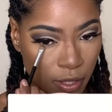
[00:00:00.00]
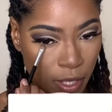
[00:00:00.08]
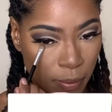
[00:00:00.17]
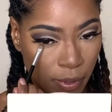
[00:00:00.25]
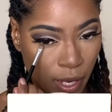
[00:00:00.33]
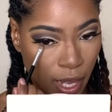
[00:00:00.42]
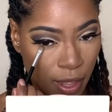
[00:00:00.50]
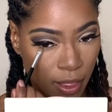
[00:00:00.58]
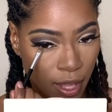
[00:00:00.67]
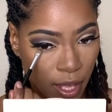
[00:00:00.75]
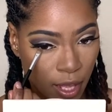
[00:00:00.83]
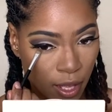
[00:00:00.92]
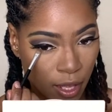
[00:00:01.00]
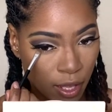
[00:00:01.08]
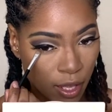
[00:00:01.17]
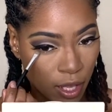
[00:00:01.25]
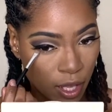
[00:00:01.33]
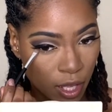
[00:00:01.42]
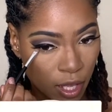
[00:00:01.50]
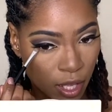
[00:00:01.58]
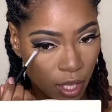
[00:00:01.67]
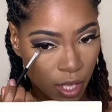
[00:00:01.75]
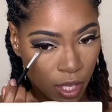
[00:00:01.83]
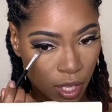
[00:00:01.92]
to apply that
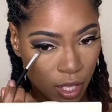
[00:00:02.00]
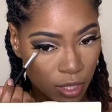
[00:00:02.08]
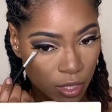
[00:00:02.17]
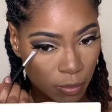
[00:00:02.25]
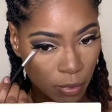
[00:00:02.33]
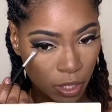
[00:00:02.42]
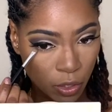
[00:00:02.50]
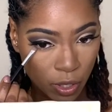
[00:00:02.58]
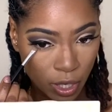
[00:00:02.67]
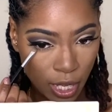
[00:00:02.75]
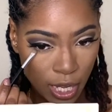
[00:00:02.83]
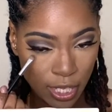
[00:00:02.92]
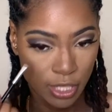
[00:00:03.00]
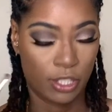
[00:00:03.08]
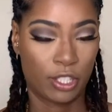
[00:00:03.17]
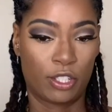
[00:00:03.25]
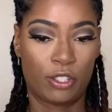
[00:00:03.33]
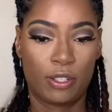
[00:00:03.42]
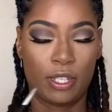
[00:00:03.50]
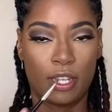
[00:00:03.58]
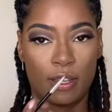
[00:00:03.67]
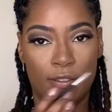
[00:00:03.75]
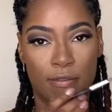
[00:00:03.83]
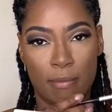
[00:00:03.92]
to my lower lash just to
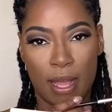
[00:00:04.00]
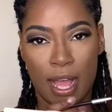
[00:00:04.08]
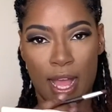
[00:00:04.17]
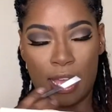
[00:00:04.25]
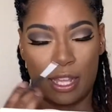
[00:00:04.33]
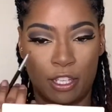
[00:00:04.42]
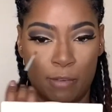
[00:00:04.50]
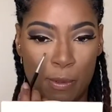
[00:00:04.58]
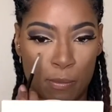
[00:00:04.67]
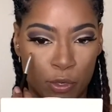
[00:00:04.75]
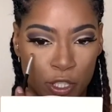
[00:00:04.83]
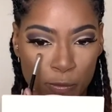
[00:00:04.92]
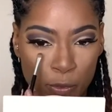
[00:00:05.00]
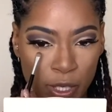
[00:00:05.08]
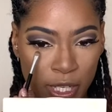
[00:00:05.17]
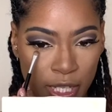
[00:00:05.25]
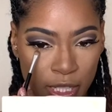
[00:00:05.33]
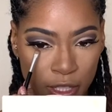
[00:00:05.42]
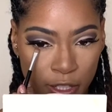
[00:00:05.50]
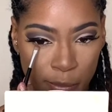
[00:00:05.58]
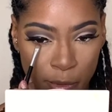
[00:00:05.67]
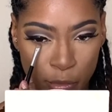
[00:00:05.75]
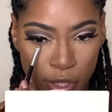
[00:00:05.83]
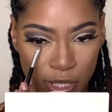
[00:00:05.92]
give my eye a little bit more smokiness and a
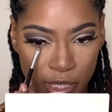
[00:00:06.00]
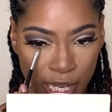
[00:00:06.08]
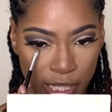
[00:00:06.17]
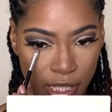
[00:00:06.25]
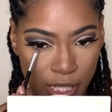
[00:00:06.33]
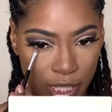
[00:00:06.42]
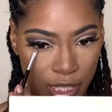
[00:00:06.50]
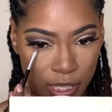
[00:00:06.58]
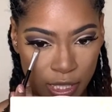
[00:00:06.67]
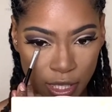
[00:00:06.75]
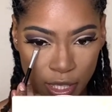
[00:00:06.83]
little bit more sexiness.